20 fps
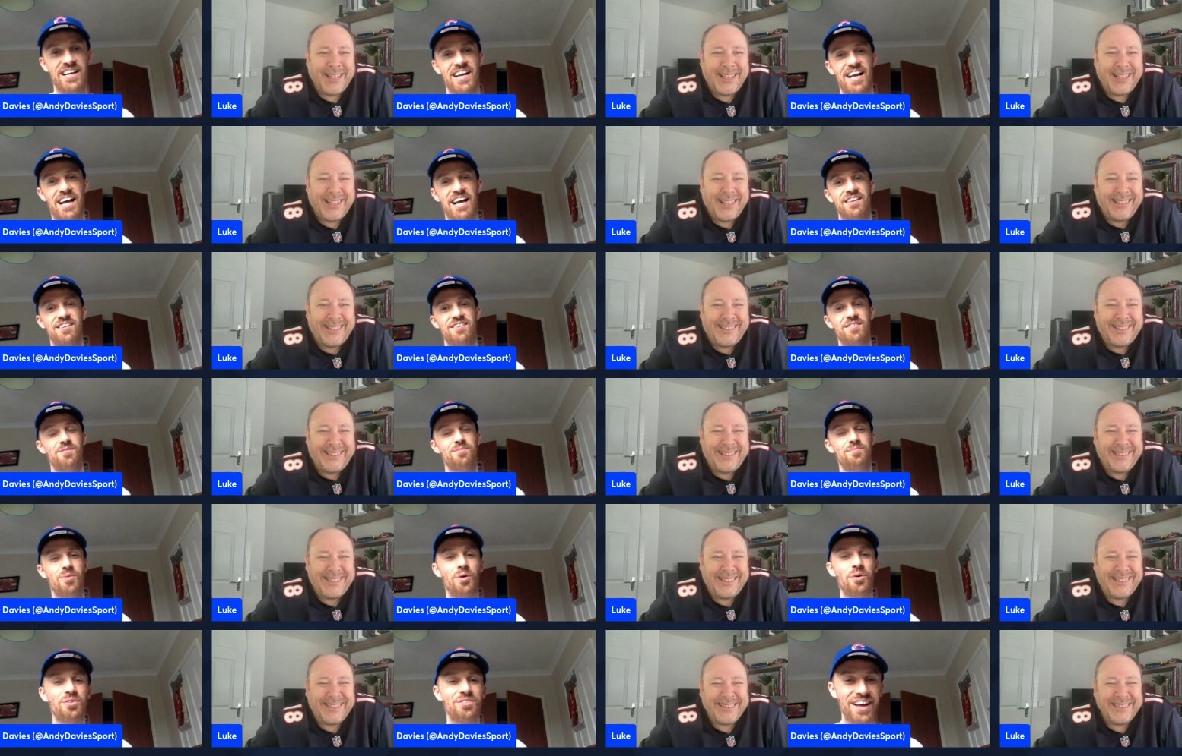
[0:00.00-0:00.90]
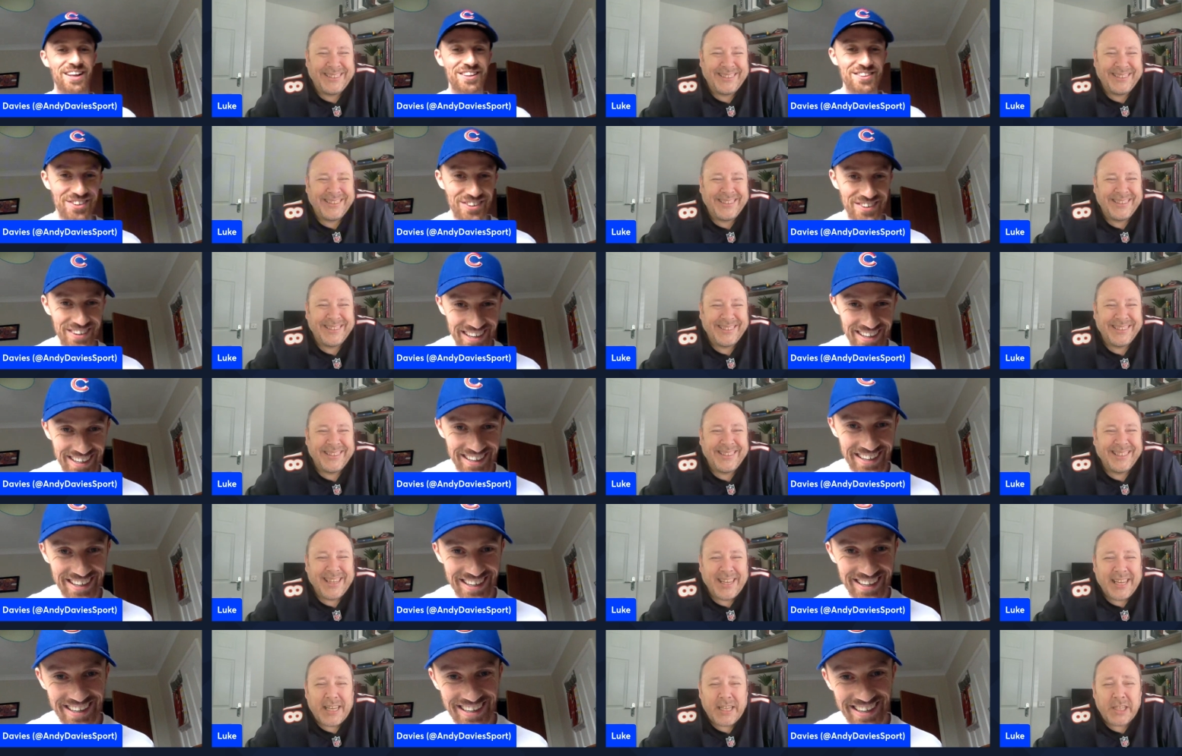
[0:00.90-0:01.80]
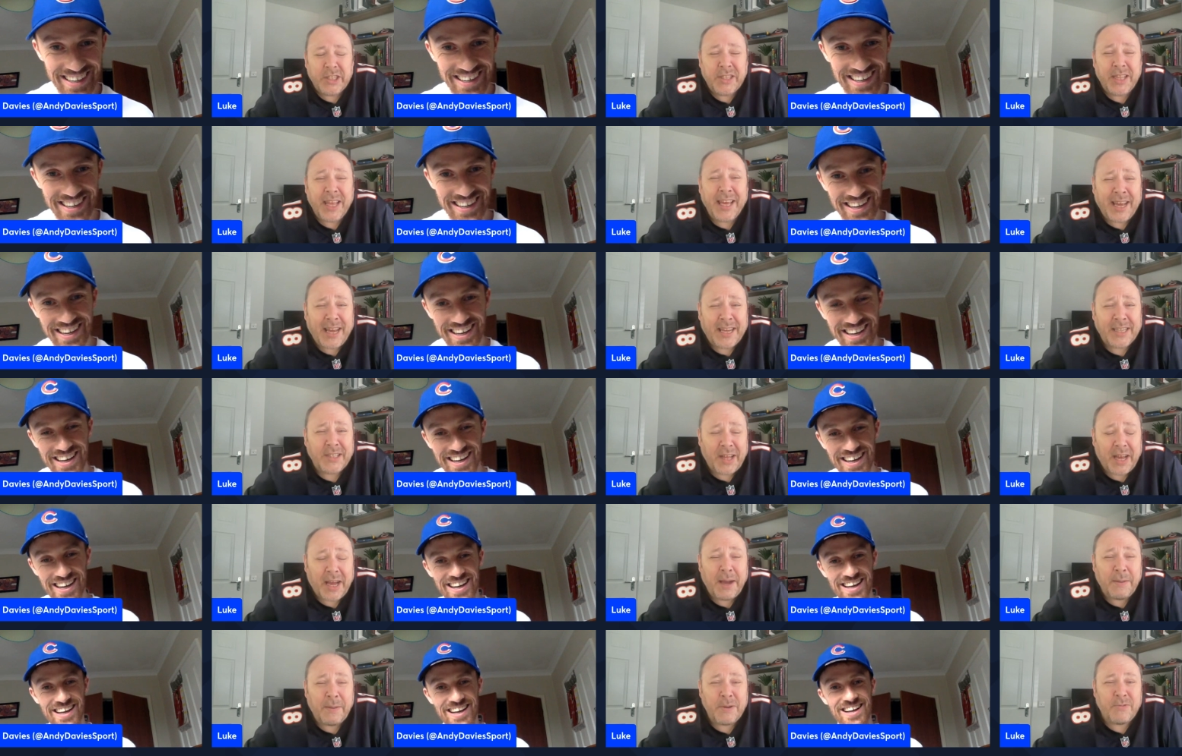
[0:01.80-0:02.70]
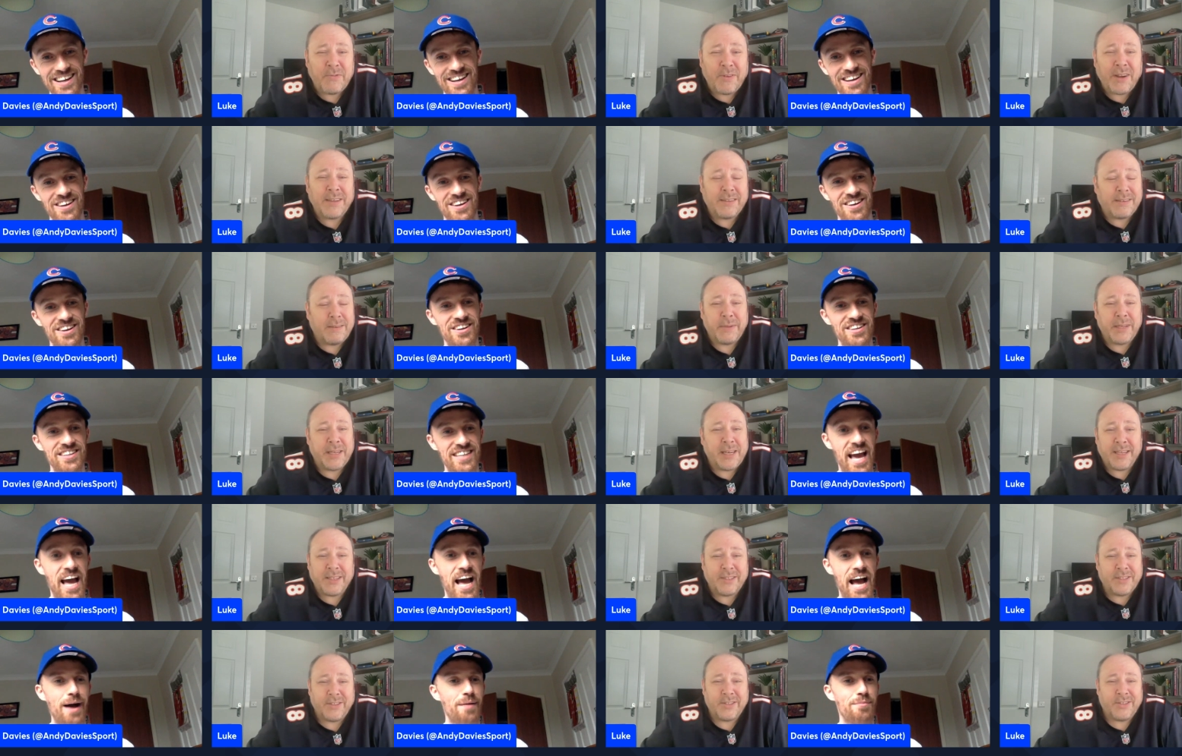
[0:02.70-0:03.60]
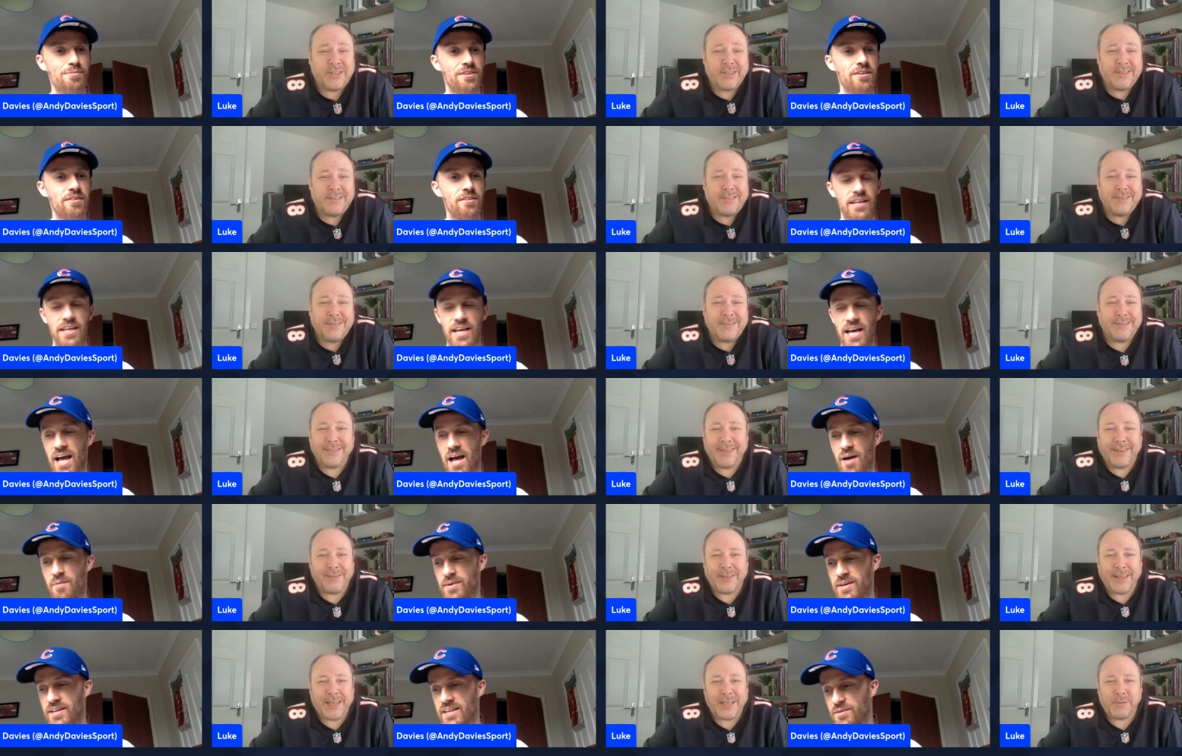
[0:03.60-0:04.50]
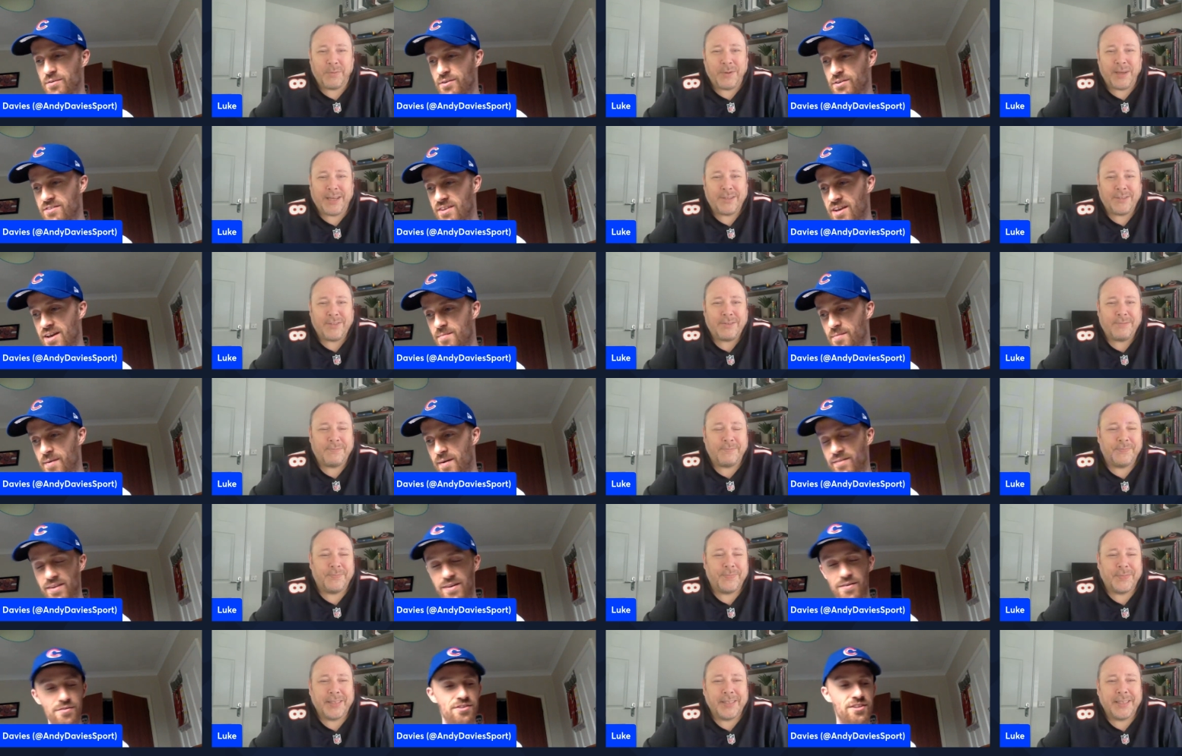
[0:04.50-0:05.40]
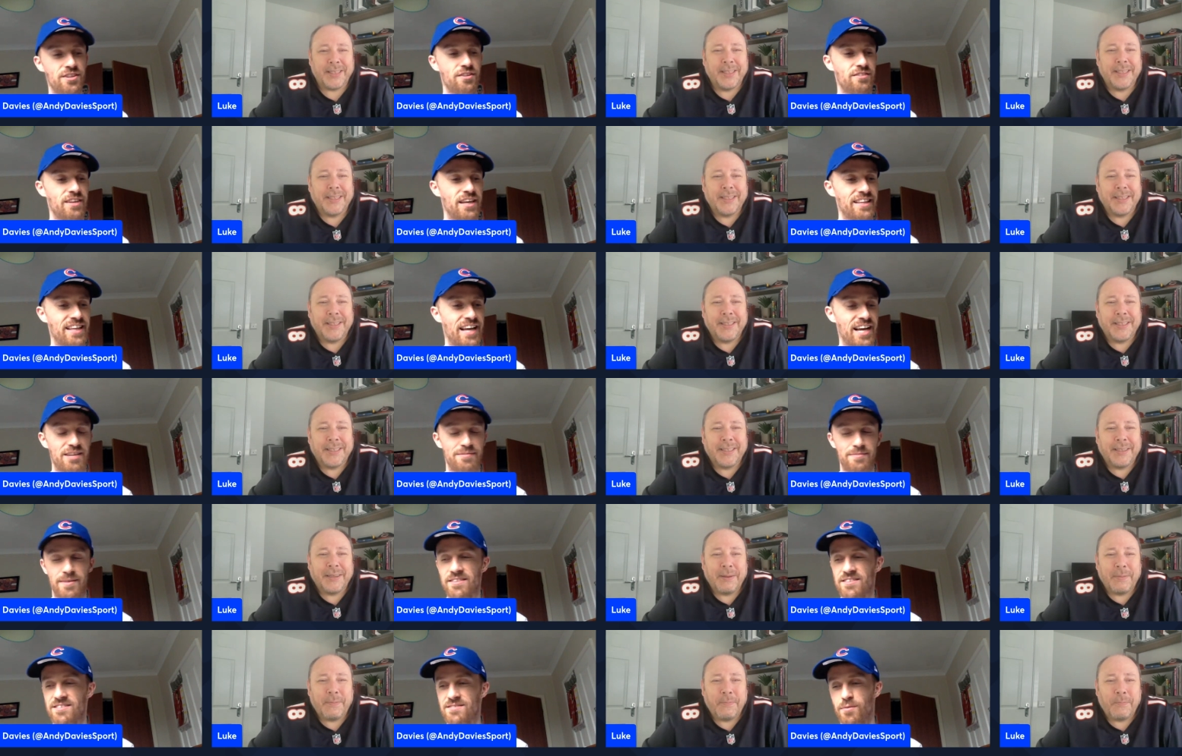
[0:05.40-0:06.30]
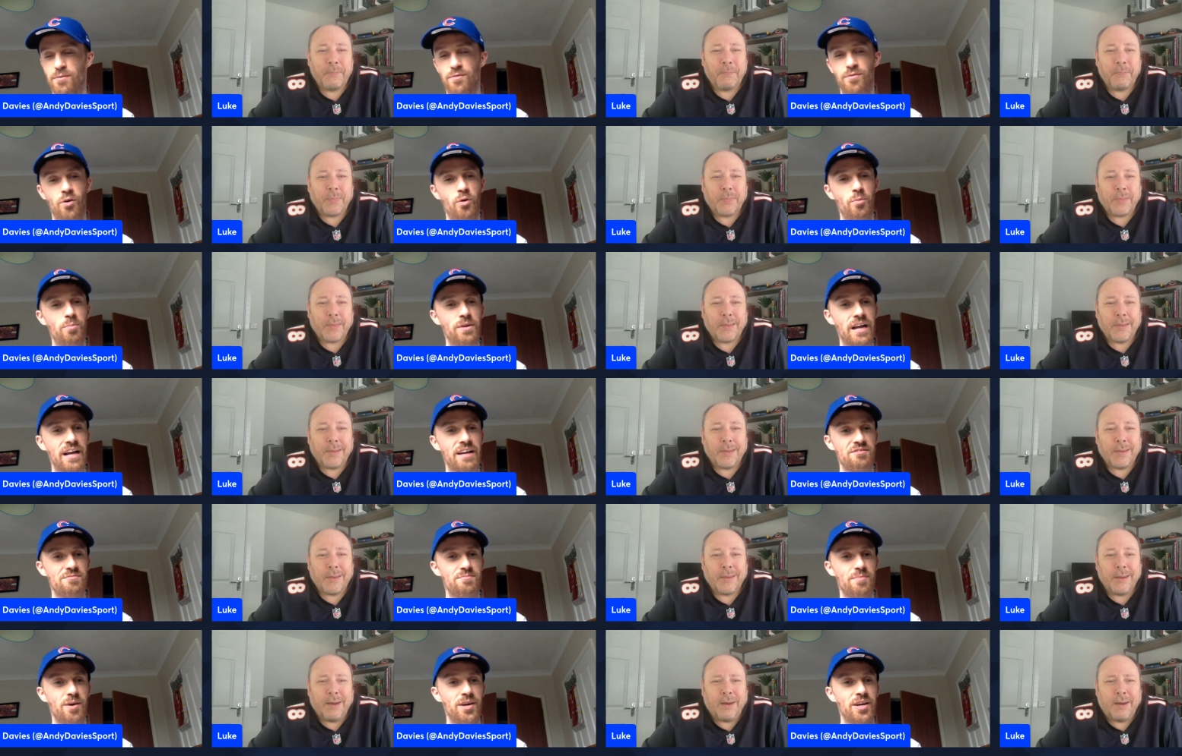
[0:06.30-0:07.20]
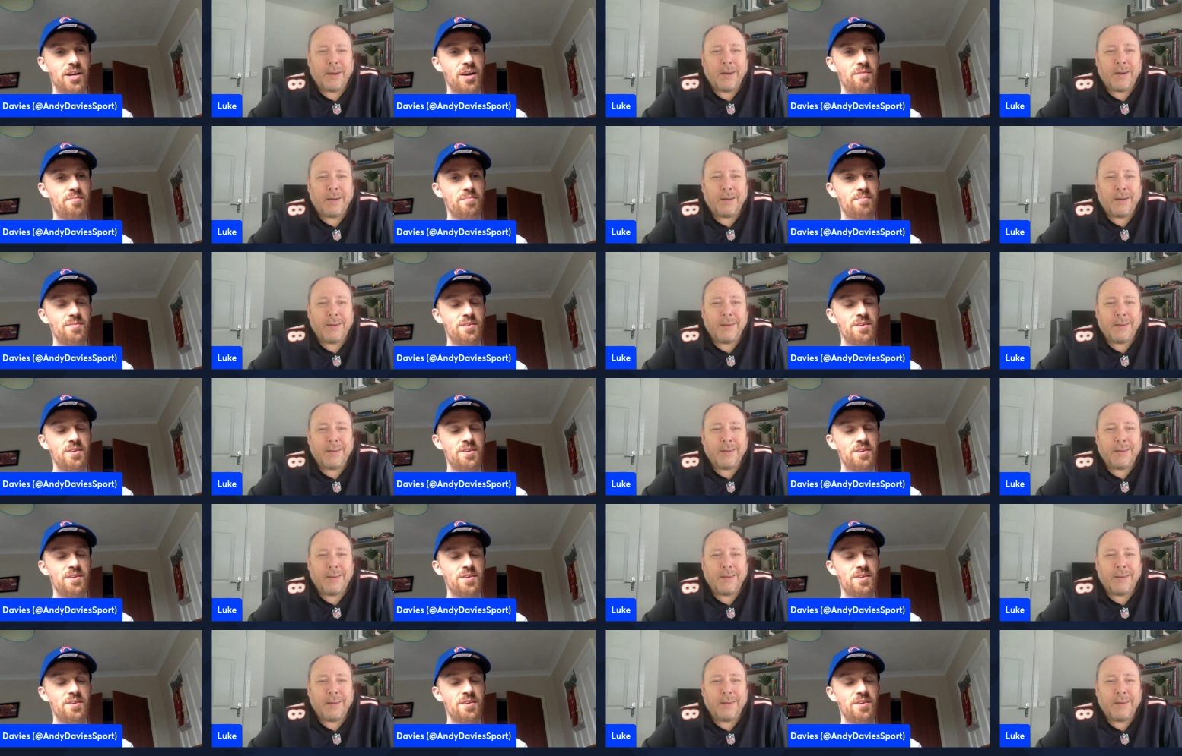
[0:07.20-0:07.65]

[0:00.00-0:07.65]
Speaker 1: right? what was that? Sorry.
Speaker 2: Steak has to happen, right? I mean, yeah, just...
Speaker 1: absolutely. Yeah, I mean, it was. Um, I've never seen a steak that expensive before, but that's my um,